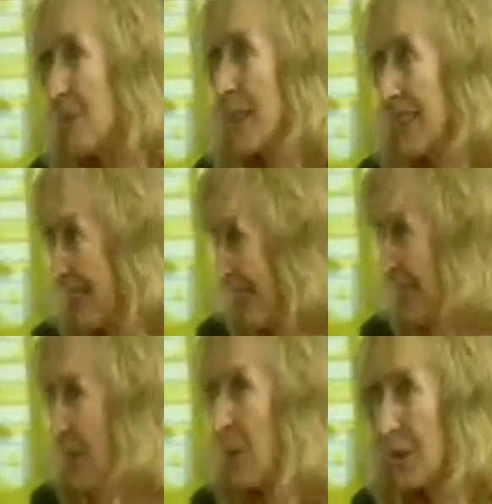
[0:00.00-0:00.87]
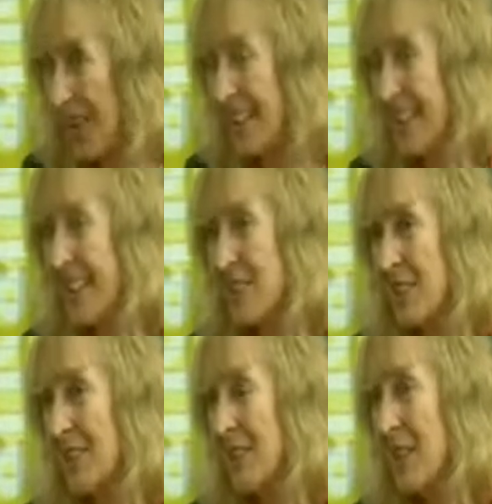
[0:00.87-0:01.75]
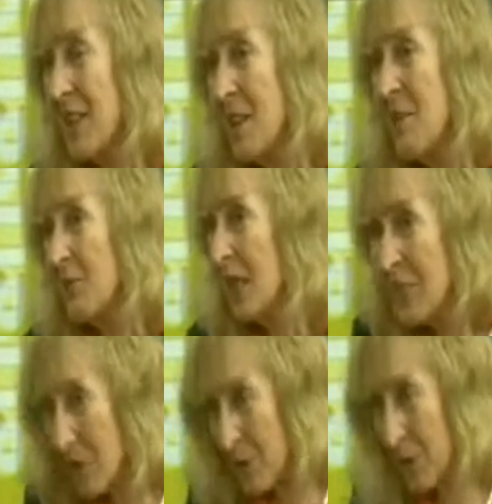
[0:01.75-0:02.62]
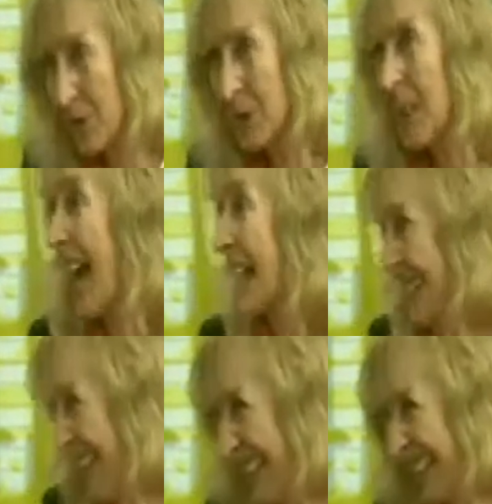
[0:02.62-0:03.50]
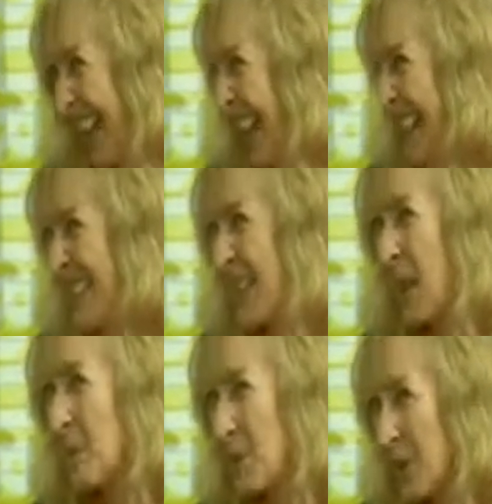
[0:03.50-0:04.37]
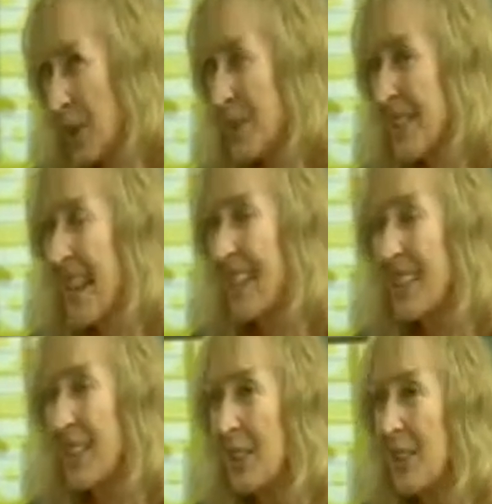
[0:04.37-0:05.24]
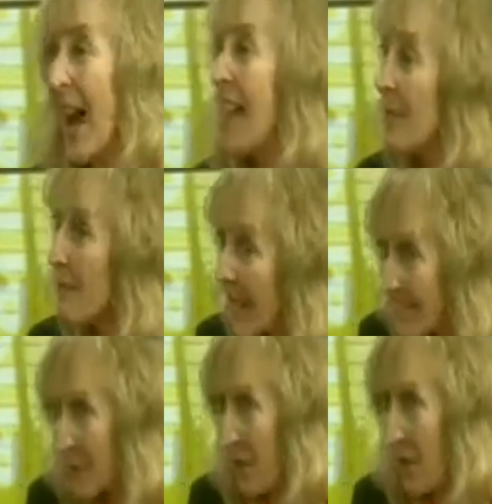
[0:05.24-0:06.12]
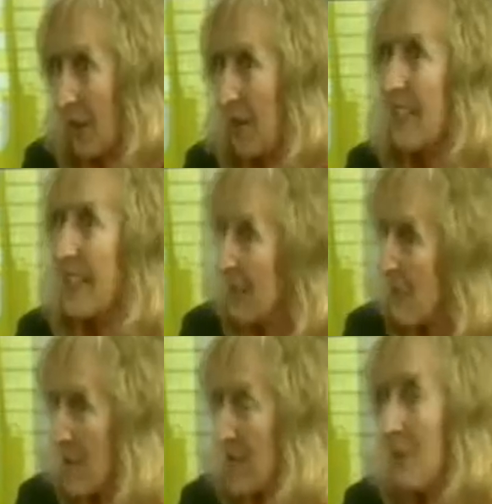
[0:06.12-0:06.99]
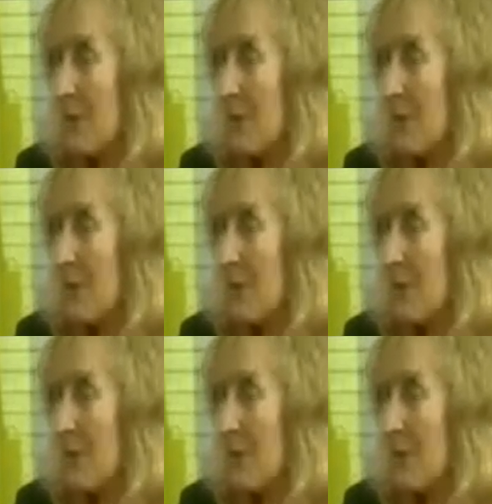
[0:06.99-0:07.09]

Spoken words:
with the organisation for Liverpool, as Eric has, and I'm sure he was telling you, and the rest of our committee.